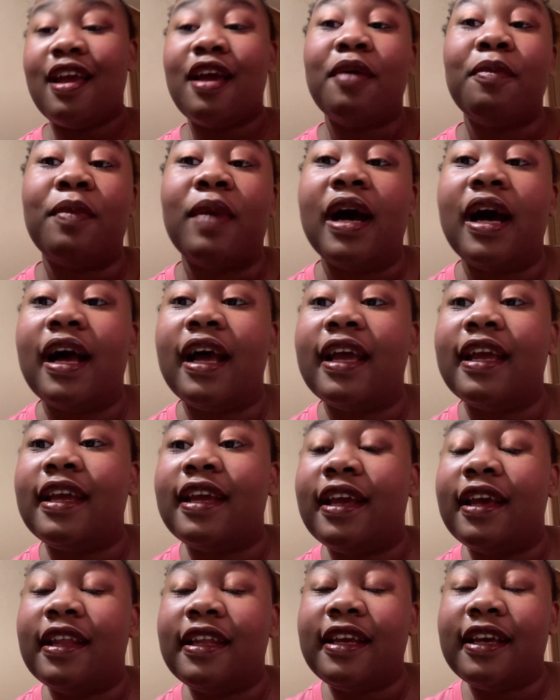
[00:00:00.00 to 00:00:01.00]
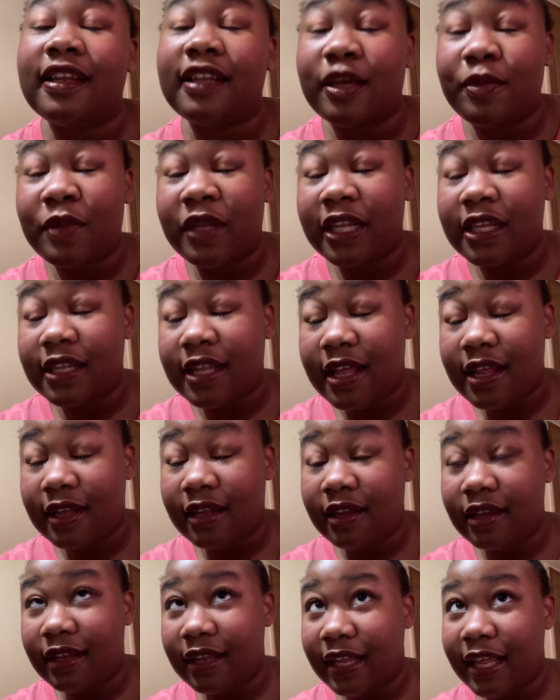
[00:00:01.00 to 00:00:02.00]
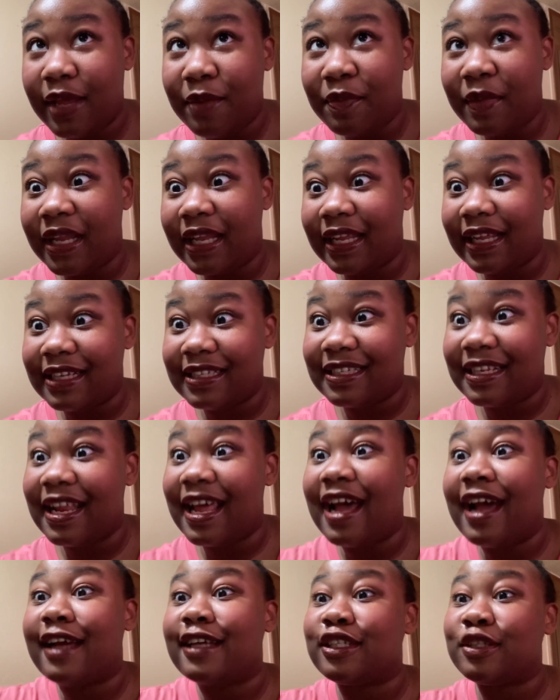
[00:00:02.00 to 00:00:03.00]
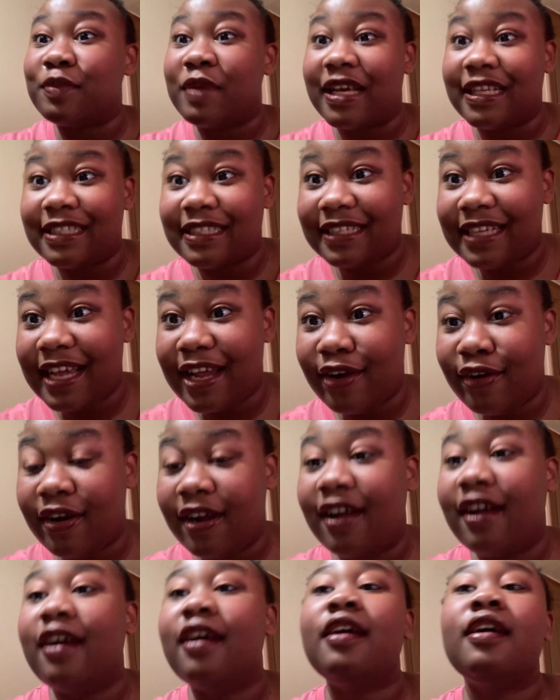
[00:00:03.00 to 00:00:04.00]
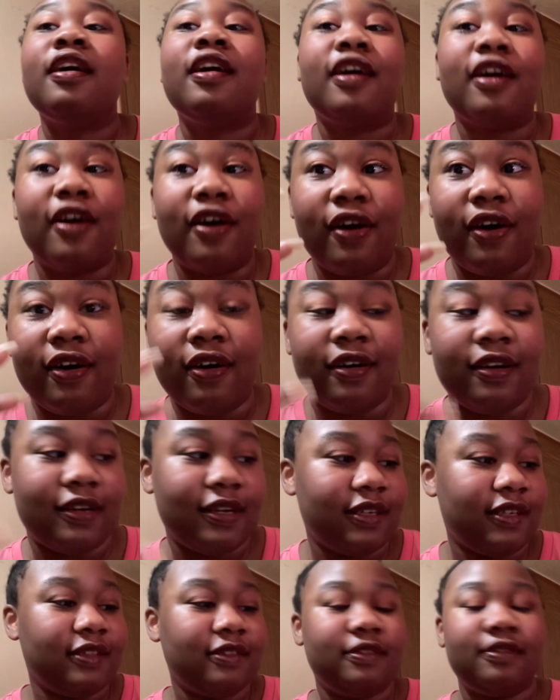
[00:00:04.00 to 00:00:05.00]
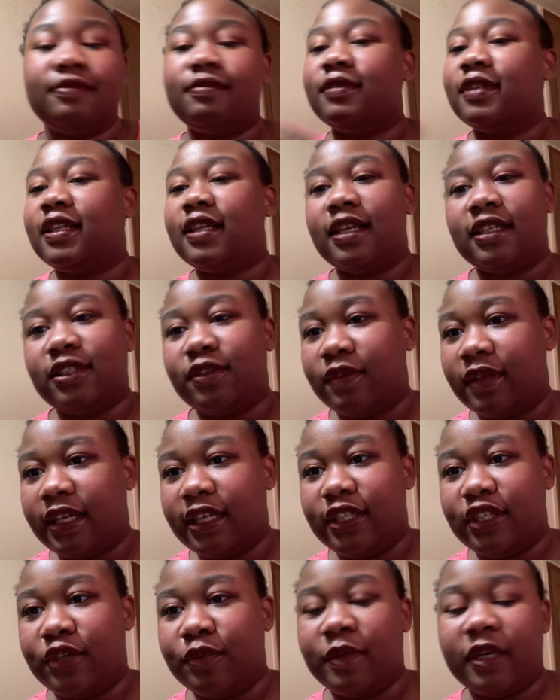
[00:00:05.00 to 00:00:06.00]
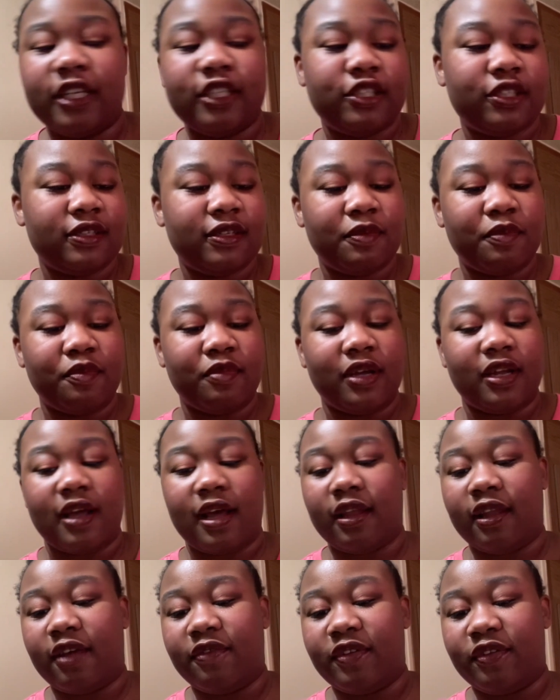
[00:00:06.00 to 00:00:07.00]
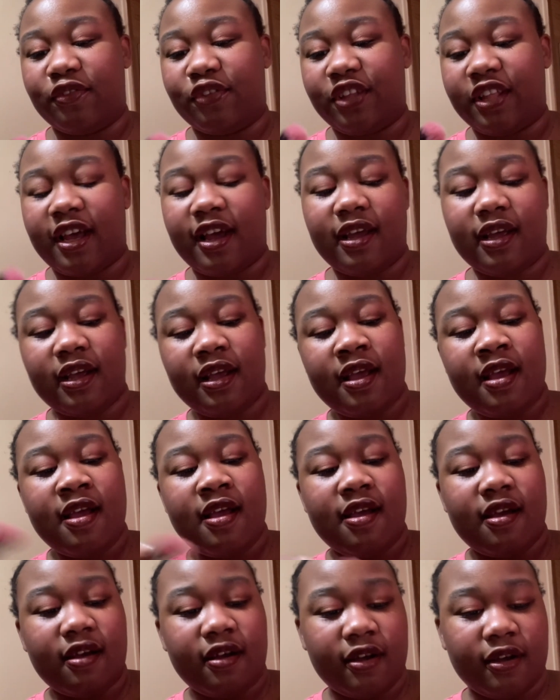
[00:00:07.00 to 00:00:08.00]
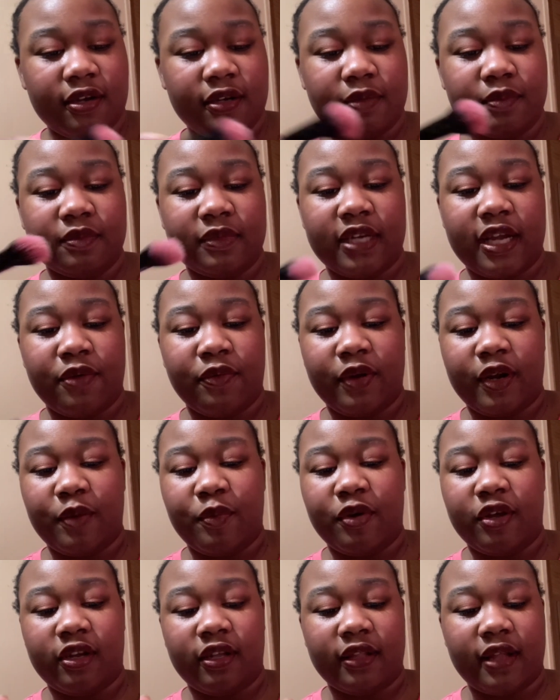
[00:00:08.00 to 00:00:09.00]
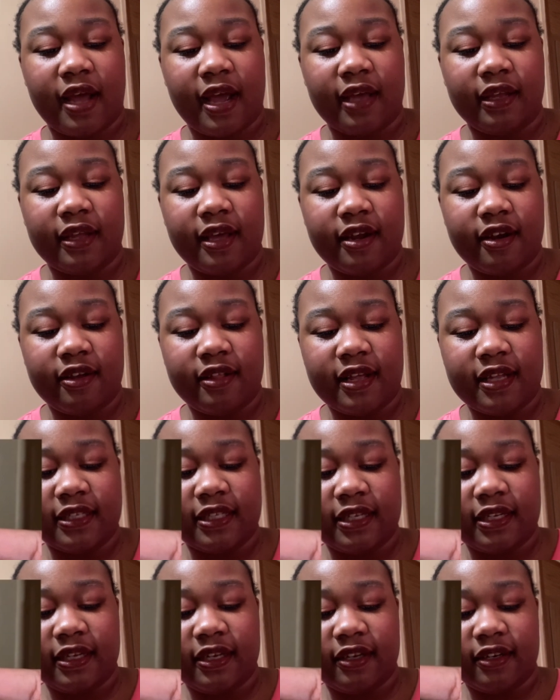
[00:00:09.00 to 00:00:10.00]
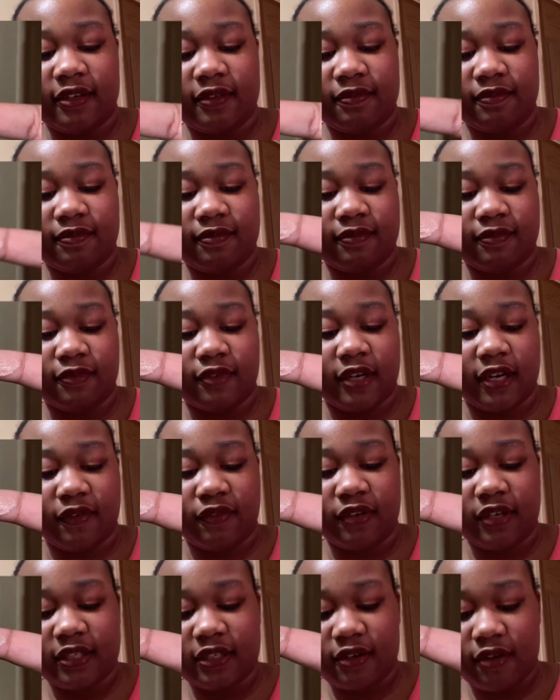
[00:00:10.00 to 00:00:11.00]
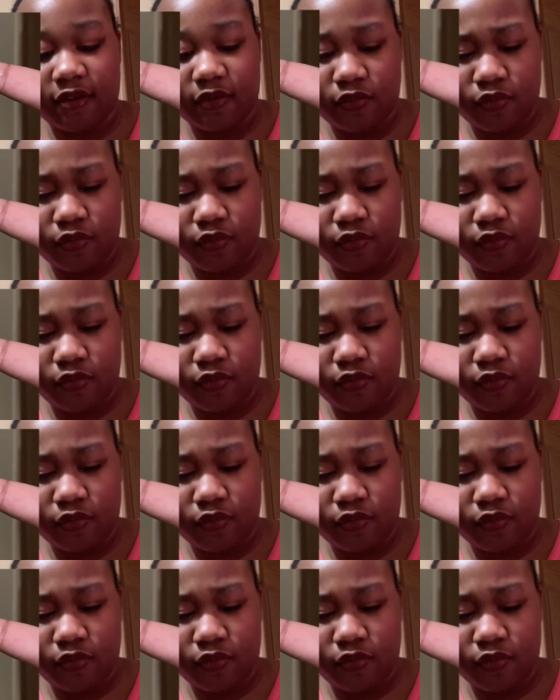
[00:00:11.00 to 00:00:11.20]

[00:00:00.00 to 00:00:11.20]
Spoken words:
My Ilia Limitless Lash Mascara on. It doesn't really do much, but I love it for that. Now we're gonna put on the highlighter that's in here, whatever it's called.